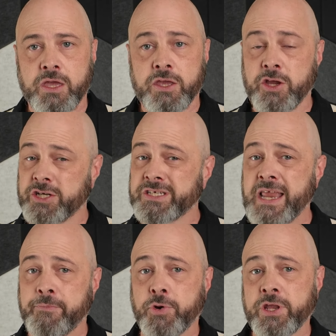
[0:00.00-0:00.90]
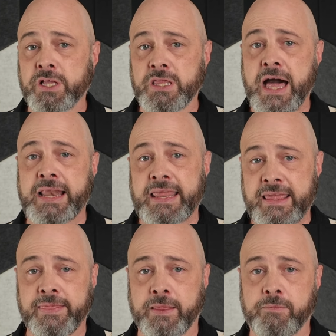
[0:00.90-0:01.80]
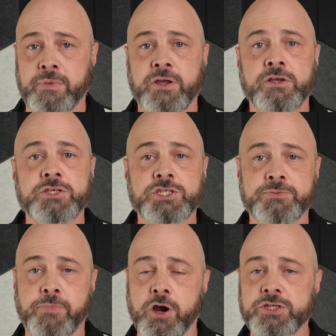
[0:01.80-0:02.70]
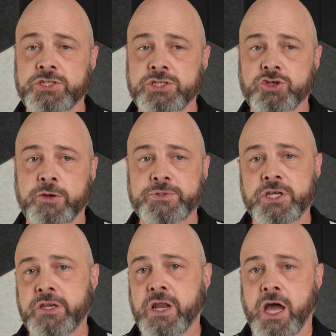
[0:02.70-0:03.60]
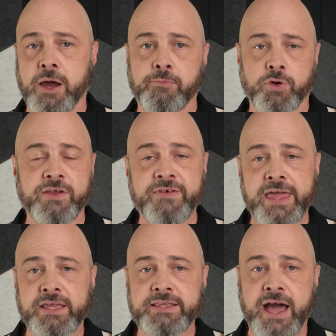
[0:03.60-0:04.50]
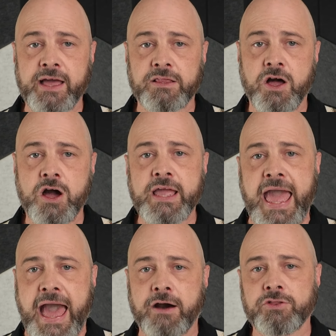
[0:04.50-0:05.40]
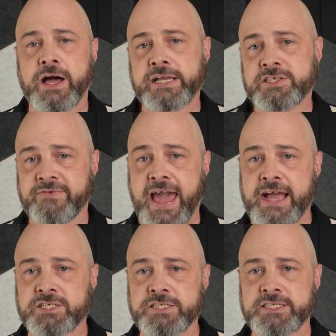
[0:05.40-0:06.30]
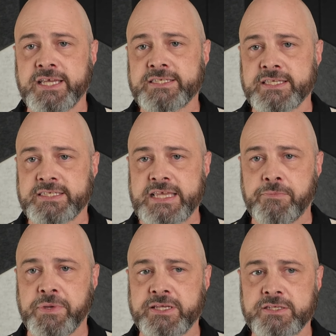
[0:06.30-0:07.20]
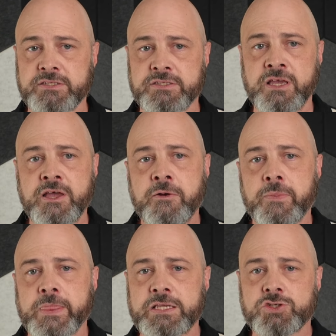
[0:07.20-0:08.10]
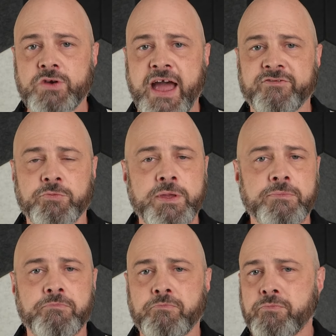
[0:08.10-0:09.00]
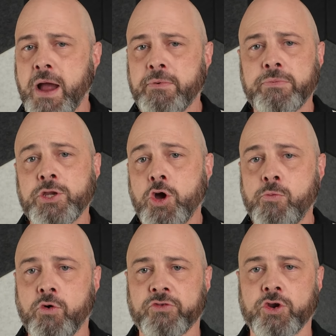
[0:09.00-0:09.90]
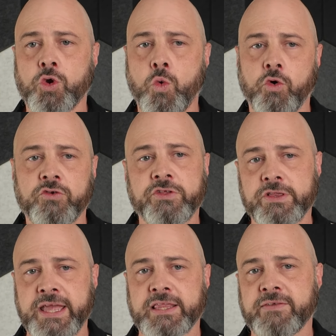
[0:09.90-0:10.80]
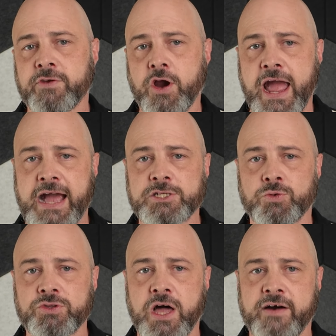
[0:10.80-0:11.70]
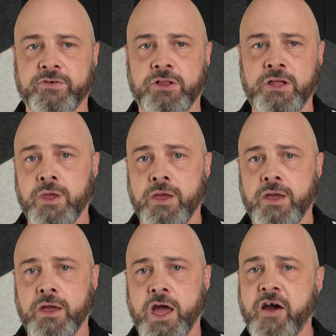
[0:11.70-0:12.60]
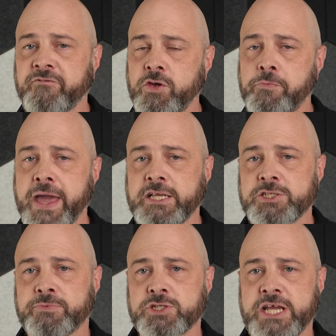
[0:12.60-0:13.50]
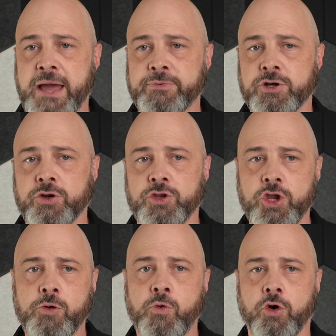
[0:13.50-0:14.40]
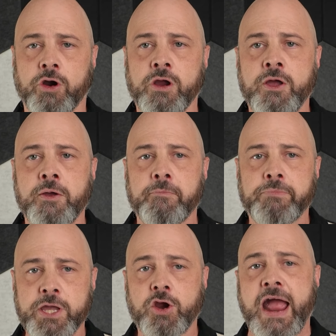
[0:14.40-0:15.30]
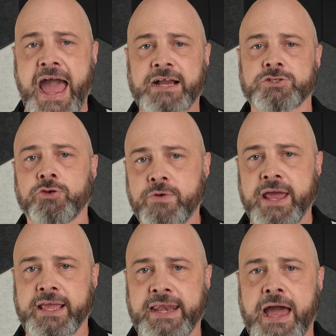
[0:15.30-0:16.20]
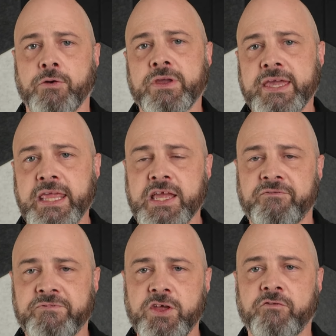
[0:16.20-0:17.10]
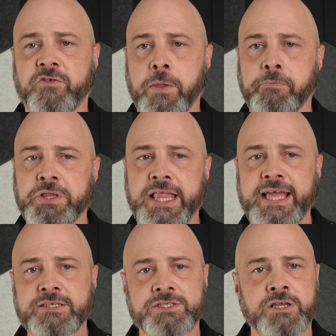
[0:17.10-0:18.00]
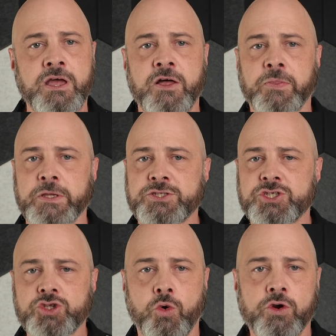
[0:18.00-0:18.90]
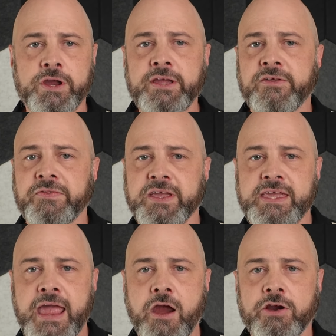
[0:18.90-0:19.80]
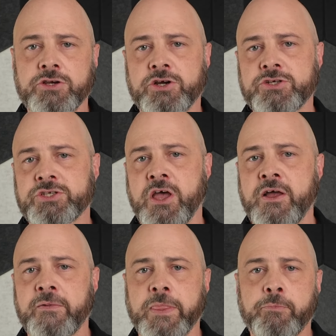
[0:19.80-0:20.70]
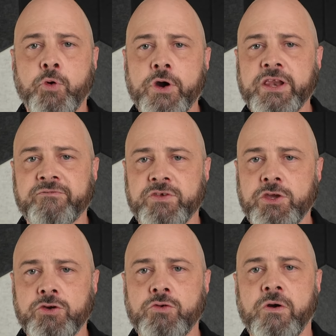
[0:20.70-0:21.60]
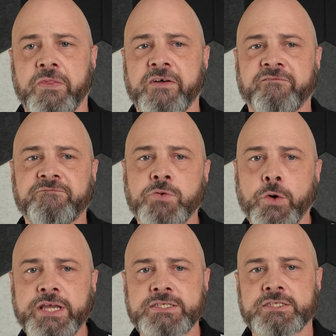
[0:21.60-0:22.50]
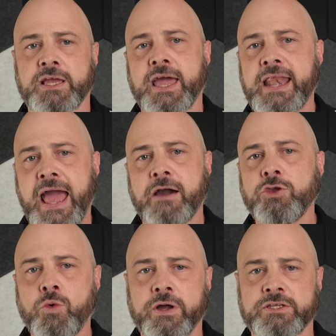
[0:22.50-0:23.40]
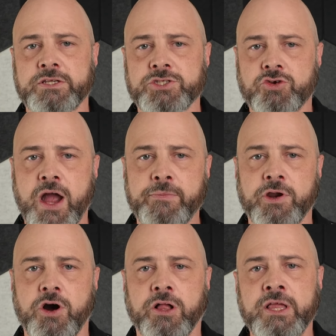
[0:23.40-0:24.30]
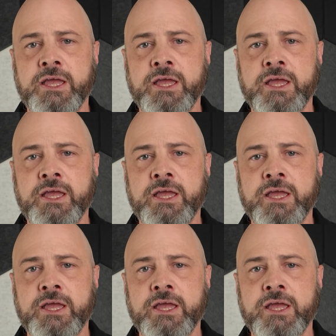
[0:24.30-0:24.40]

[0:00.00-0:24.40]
You're just not putting a lot in them. Sparse description, abbreviated dialogue, outlines of action scenes and set pieces. This draft will be probably no more than a quarter the length of your actual novel, a few pages per chapter, no more. But you're actually writing it out, getting a feel for the place, the story, the characters, the point of view, the voice, and how you want to describe it all.